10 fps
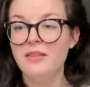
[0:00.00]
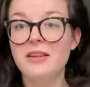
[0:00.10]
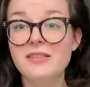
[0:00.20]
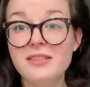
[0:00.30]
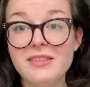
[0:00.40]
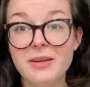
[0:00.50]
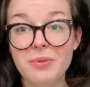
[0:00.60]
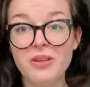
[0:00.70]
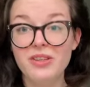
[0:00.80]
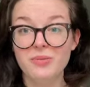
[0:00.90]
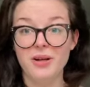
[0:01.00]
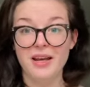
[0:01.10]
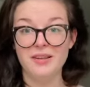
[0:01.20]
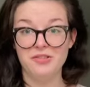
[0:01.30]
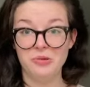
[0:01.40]
This is typically what
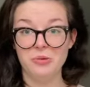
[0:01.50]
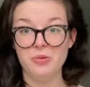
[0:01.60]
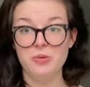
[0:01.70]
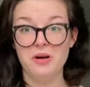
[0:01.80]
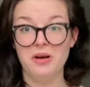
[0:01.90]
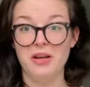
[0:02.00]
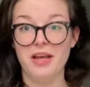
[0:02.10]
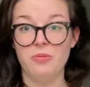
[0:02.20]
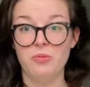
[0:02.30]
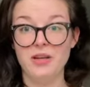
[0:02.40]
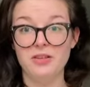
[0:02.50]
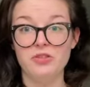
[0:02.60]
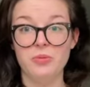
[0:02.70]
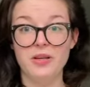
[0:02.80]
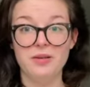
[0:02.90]
I do on a
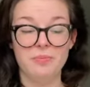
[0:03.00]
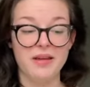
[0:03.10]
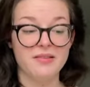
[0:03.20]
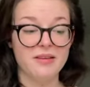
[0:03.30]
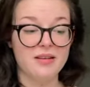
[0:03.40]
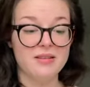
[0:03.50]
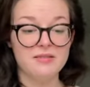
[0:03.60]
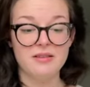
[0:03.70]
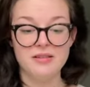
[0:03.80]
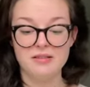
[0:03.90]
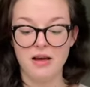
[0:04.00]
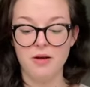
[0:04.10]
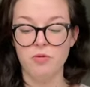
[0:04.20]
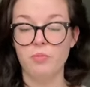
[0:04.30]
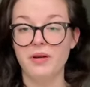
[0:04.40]
week-to-week basis, is I
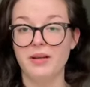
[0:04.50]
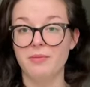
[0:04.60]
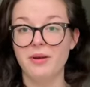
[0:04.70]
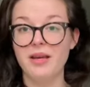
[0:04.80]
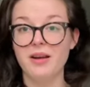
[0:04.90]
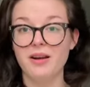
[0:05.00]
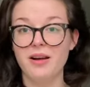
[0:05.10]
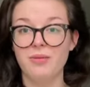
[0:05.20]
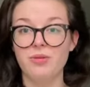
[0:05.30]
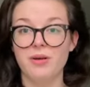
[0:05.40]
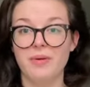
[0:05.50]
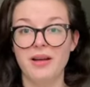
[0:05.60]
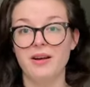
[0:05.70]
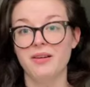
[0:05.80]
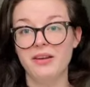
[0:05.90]
will pin up my hair, I will let my
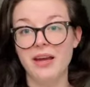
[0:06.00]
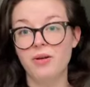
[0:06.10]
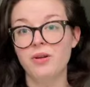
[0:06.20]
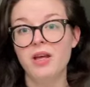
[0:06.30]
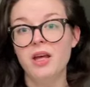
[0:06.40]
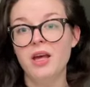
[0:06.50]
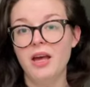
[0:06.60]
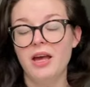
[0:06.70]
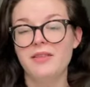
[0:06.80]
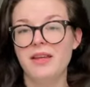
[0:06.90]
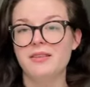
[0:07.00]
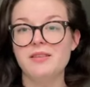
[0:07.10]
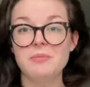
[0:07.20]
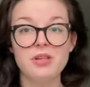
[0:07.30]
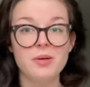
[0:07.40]
hair down, and then
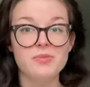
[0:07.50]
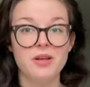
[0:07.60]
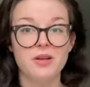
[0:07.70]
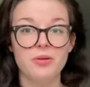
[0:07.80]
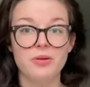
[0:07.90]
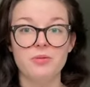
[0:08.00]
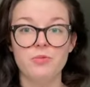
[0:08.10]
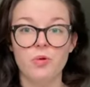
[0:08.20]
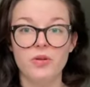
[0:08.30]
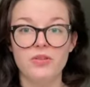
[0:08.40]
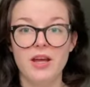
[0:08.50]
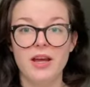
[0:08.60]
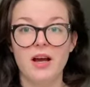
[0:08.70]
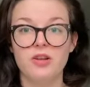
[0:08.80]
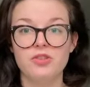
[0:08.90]
sometimes on a 3rd and 4th
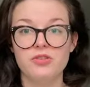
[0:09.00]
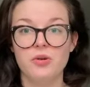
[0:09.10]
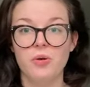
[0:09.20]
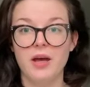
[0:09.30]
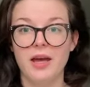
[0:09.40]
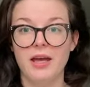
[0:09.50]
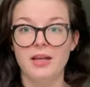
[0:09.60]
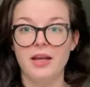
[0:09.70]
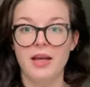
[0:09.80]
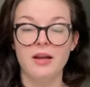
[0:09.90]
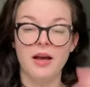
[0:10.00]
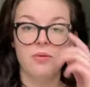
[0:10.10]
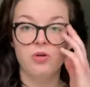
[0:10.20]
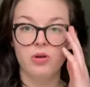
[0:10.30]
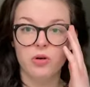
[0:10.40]
day, I'll just go ahead and I
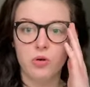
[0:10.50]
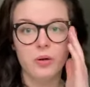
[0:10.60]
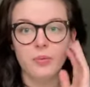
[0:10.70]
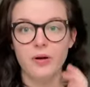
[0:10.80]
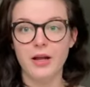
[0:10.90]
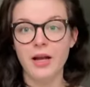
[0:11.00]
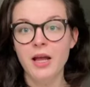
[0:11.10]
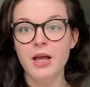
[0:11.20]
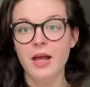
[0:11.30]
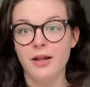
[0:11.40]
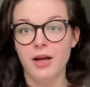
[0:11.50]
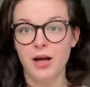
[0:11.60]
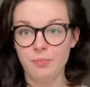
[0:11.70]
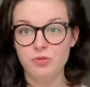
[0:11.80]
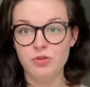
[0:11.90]
will incorporate an
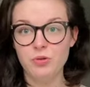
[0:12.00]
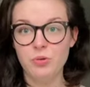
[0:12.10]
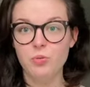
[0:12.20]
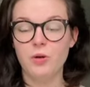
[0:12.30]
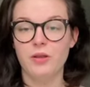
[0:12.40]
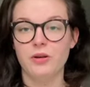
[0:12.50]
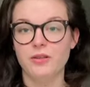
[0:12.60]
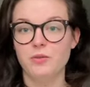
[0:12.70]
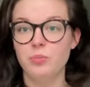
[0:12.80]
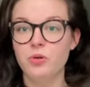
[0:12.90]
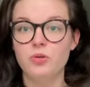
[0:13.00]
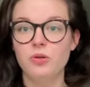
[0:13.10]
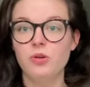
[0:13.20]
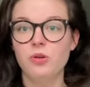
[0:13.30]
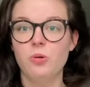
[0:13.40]
updo, whether it's a
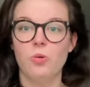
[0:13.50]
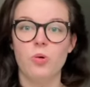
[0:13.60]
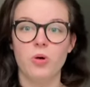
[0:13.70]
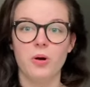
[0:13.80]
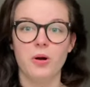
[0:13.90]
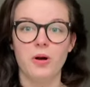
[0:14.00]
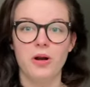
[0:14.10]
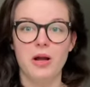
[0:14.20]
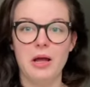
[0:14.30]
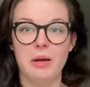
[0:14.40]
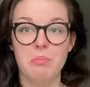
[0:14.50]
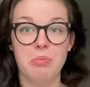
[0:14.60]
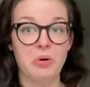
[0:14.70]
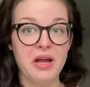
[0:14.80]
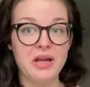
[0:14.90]
poodle or
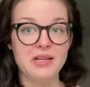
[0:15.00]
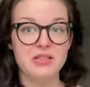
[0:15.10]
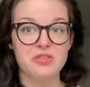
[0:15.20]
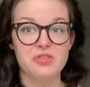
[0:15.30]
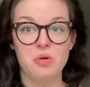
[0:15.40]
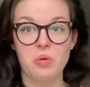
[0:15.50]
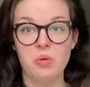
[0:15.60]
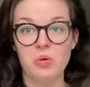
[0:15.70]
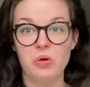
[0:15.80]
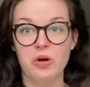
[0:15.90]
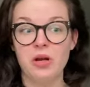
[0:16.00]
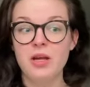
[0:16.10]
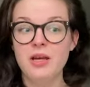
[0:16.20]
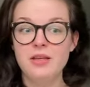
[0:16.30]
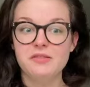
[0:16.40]
braids or
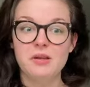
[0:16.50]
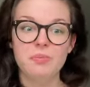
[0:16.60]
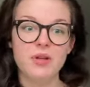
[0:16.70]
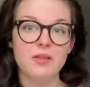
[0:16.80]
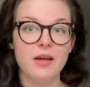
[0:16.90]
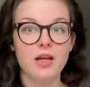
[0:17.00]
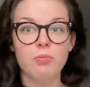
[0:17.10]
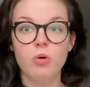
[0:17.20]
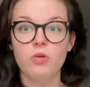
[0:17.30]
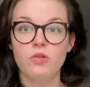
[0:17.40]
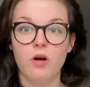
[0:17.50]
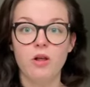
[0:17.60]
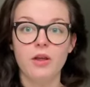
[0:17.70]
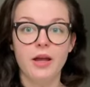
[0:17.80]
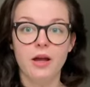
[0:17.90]
something that kind of pulls
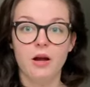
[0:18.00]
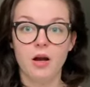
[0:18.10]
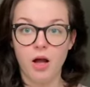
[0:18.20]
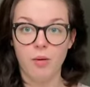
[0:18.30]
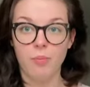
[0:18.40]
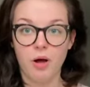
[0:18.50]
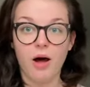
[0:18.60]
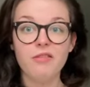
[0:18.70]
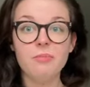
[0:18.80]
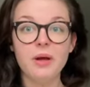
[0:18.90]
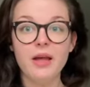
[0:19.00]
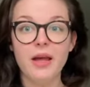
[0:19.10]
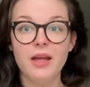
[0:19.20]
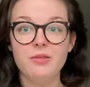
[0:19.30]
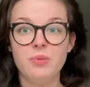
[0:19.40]
all the hair up off my
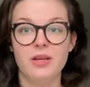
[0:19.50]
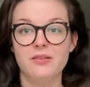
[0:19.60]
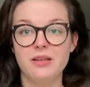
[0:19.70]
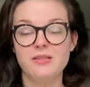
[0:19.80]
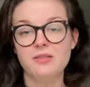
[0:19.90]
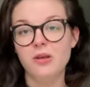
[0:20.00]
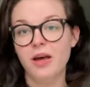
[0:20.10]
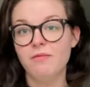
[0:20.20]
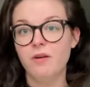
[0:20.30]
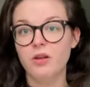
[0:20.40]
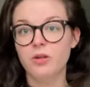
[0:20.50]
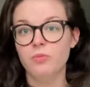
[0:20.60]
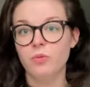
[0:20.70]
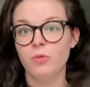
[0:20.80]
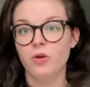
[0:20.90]
head because I still have volume
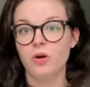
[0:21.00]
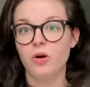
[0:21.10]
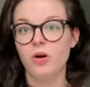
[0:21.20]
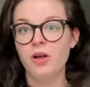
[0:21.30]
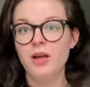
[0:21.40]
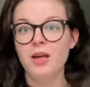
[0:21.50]
from the curl.